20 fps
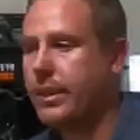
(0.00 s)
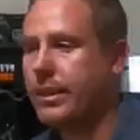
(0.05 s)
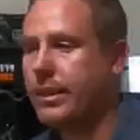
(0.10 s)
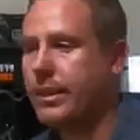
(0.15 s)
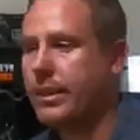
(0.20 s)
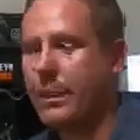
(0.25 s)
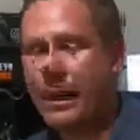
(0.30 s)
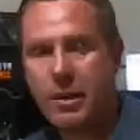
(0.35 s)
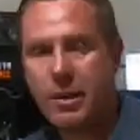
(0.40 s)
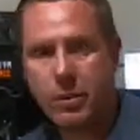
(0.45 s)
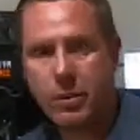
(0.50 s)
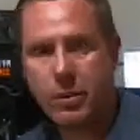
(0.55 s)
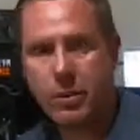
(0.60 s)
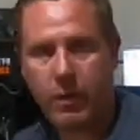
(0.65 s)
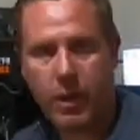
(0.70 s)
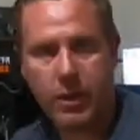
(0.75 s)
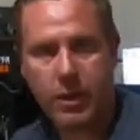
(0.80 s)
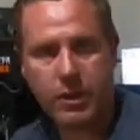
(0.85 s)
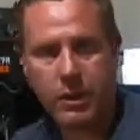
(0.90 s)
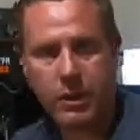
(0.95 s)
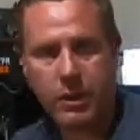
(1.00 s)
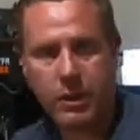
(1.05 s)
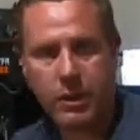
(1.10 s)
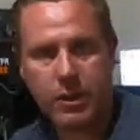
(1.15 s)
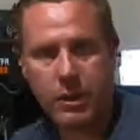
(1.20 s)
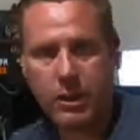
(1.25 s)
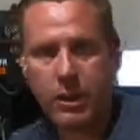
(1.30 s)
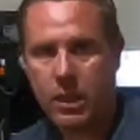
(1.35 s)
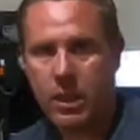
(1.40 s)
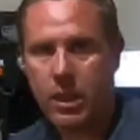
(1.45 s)
There's about 1,200
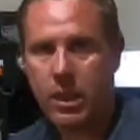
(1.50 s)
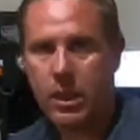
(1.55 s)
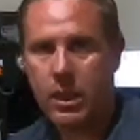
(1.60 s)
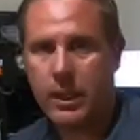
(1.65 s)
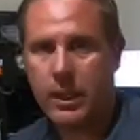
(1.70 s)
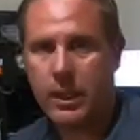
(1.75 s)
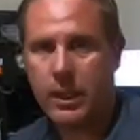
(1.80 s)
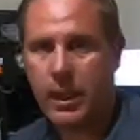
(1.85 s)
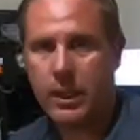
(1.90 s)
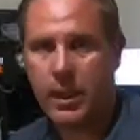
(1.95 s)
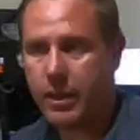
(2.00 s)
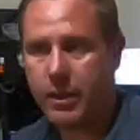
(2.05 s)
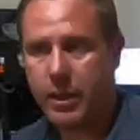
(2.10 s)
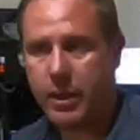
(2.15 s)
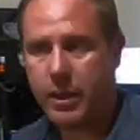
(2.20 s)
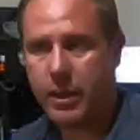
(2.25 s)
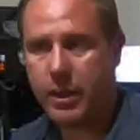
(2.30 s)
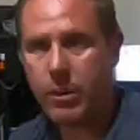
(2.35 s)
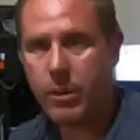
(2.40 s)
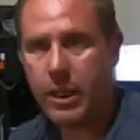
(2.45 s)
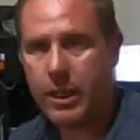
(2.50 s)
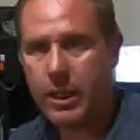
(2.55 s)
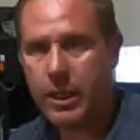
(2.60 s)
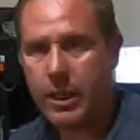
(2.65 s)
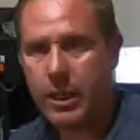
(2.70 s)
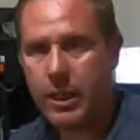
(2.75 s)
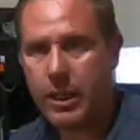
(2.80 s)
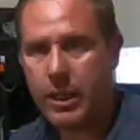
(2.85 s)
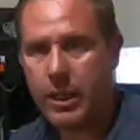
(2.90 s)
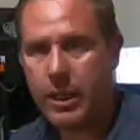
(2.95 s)
that are here in the U.S.
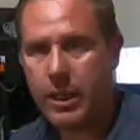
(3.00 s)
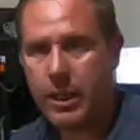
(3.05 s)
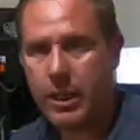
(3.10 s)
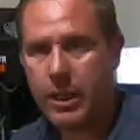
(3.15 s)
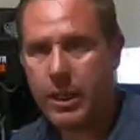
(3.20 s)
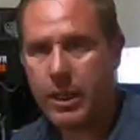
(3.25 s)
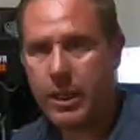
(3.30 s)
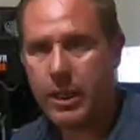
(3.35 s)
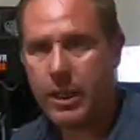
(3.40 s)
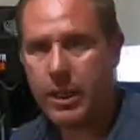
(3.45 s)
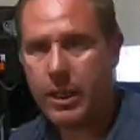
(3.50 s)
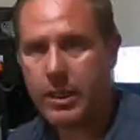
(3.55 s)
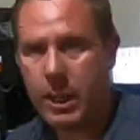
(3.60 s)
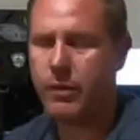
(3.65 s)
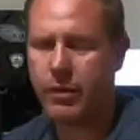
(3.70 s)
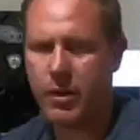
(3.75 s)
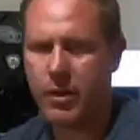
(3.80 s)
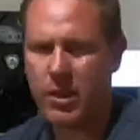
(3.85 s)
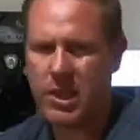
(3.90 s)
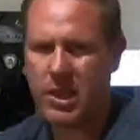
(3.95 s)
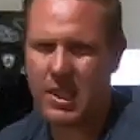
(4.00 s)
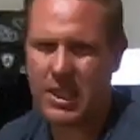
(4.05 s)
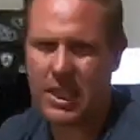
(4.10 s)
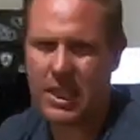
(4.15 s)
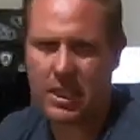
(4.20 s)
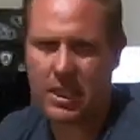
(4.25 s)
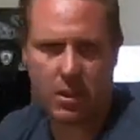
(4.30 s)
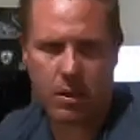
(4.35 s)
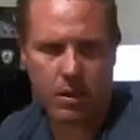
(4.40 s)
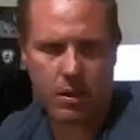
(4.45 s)
The first
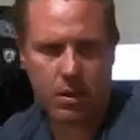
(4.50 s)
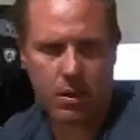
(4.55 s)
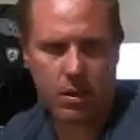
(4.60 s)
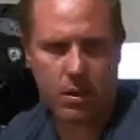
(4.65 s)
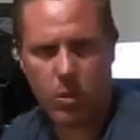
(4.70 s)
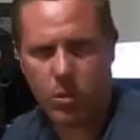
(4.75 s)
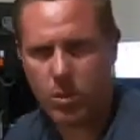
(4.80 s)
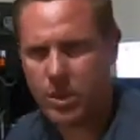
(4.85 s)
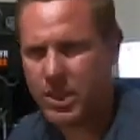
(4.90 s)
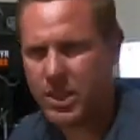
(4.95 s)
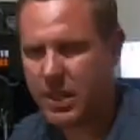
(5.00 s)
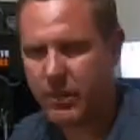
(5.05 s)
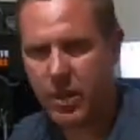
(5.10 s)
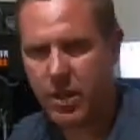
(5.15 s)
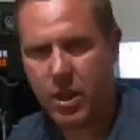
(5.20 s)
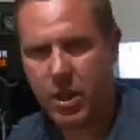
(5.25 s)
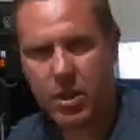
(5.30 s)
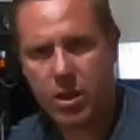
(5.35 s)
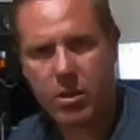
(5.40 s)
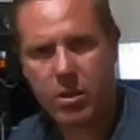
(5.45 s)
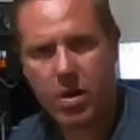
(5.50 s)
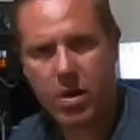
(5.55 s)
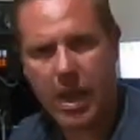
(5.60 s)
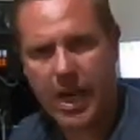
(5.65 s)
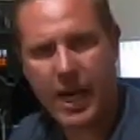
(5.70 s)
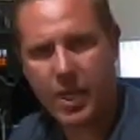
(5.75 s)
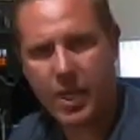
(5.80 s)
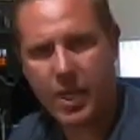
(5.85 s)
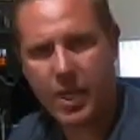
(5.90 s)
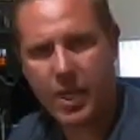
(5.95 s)
600 or 700 were
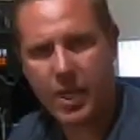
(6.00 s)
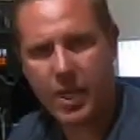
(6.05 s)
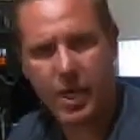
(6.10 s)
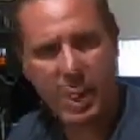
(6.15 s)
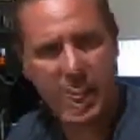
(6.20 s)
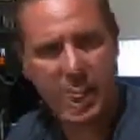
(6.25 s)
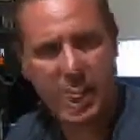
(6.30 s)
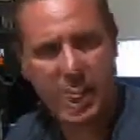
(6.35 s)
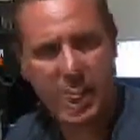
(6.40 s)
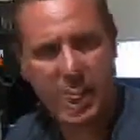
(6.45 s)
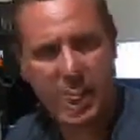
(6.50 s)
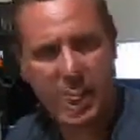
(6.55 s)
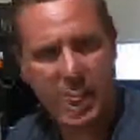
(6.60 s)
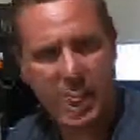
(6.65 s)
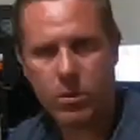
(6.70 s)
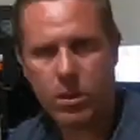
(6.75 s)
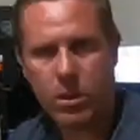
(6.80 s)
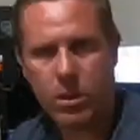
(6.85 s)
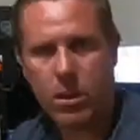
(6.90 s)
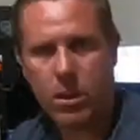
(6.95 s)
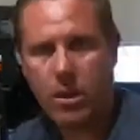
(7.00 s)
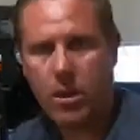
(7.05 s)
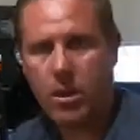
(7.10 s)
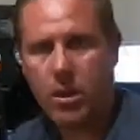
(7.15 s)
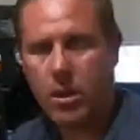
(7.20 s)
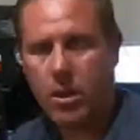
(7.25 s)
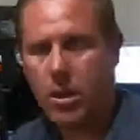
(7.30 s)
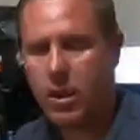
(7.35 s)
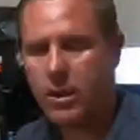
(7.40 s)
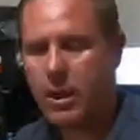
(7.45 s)
actually pre-sold
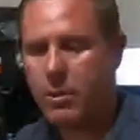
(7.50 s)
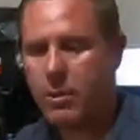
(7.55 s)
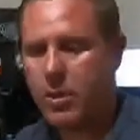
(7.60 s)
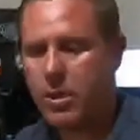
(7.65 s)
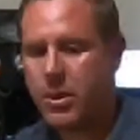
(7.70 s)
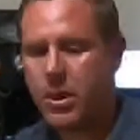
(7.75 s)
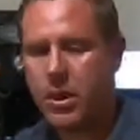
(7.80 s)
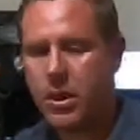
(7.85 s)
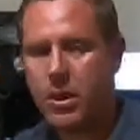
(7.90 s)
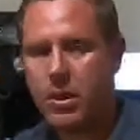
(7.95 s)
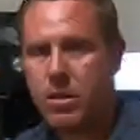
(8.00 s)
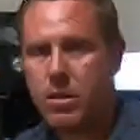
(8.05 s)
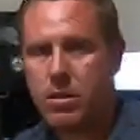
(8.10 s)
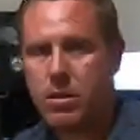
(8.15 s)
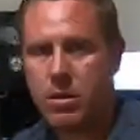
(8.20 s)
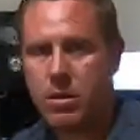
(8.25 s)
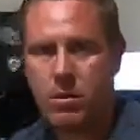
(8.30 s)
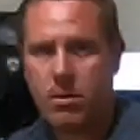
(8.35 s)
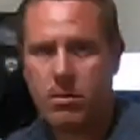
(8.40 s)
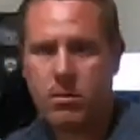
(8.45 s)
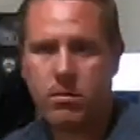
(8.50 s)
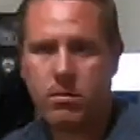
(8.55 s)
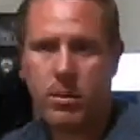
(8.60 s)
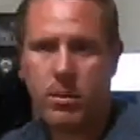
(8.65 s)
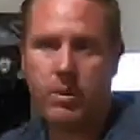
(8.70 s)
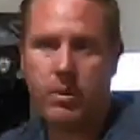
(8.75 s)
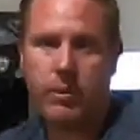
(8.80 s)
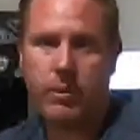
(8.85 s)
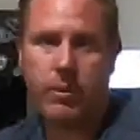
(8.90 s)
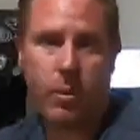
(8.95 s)
that were done. So
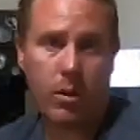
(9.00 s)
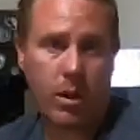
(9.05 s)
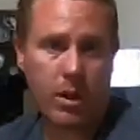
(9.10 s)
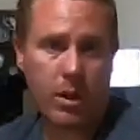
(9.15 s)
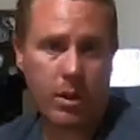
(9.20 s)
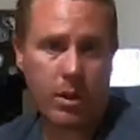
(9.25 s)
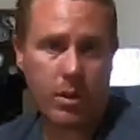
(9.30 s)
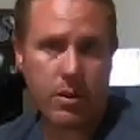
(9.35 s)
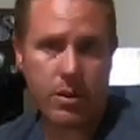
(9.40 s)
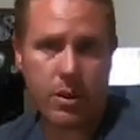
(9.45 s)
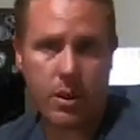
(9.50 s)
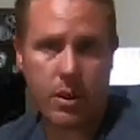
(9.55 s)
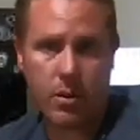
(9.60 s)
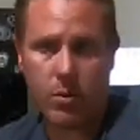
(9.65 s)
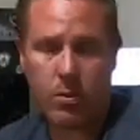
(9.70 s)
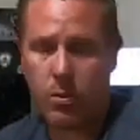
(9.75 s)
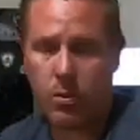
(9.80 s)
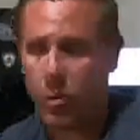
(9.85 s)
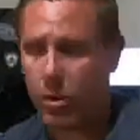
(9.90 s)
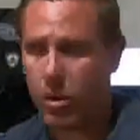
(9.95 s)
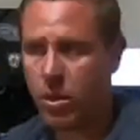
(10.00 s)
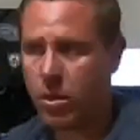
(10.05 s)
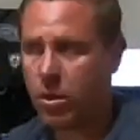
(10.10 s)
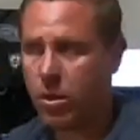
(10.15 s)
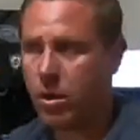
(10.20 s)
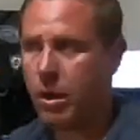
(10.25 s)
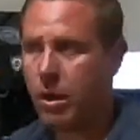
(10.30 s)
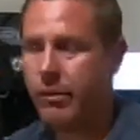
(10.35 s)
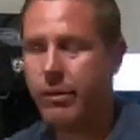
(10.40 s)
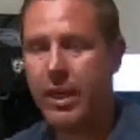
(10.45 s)
400 or so
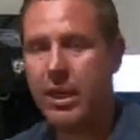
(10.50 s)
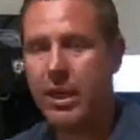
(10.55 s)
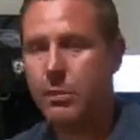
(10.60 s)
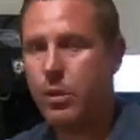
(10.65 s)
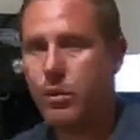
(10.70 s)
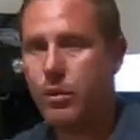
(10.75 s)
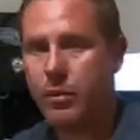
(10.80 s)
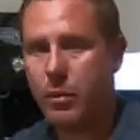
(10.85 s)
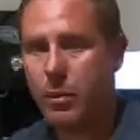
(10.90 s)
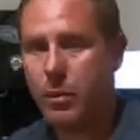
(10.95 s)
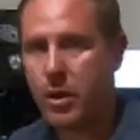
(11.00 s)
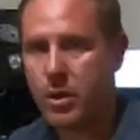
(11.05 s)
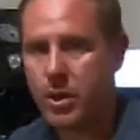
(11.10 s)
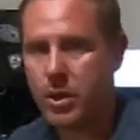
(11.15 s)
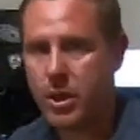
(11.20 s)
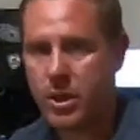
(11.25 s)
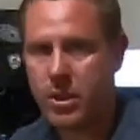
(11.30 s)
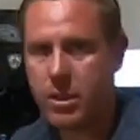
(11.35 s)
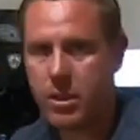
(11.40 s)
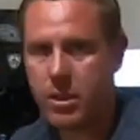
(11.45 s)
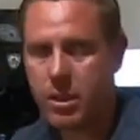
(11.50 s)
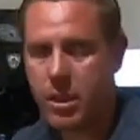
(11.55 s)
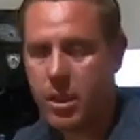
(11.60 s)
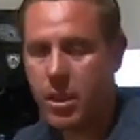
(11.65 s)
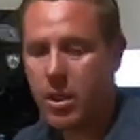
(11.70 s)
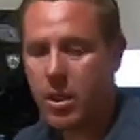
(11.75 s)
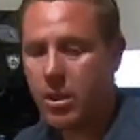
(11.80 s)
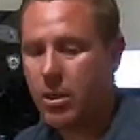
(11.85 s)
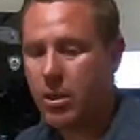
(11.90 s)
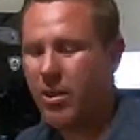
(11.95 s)
were available for purchase.
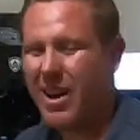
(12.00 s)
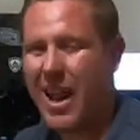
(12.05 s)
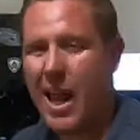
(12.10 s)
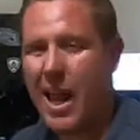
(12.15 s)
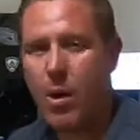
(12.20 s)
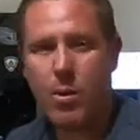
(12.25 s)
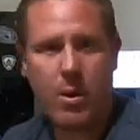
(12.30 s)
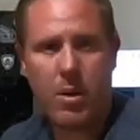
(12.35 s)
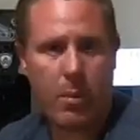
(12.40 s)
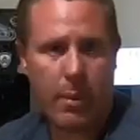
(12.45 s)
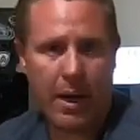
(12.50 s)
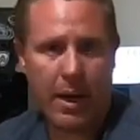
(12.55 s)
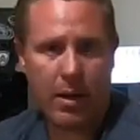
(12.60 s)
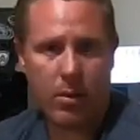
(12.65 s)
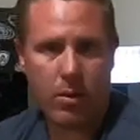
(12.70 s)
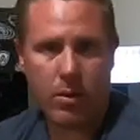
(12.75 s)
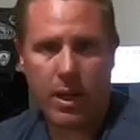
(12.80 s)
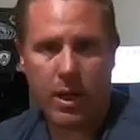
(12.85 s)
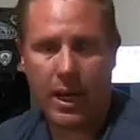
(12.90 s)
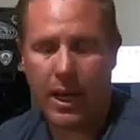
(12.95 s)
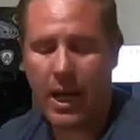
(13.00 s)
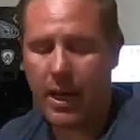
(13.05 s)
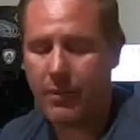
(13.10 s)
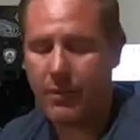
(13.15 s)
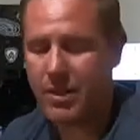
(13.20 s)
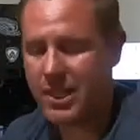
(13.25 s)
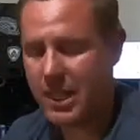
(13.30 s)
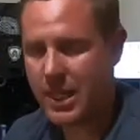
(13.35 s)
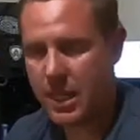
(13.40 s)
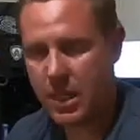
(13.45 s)
They're out and about. I
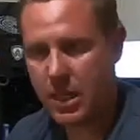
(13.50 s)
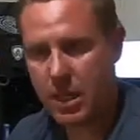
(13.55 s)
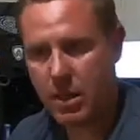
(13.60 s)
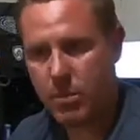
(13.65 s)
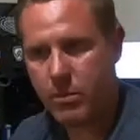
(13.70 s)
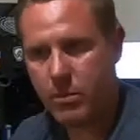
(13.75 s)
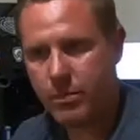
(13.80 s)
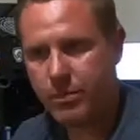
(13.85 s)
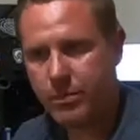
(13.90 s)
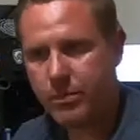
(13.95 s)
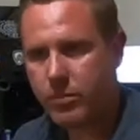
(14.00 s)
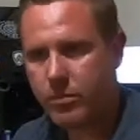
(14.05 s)
have seen them.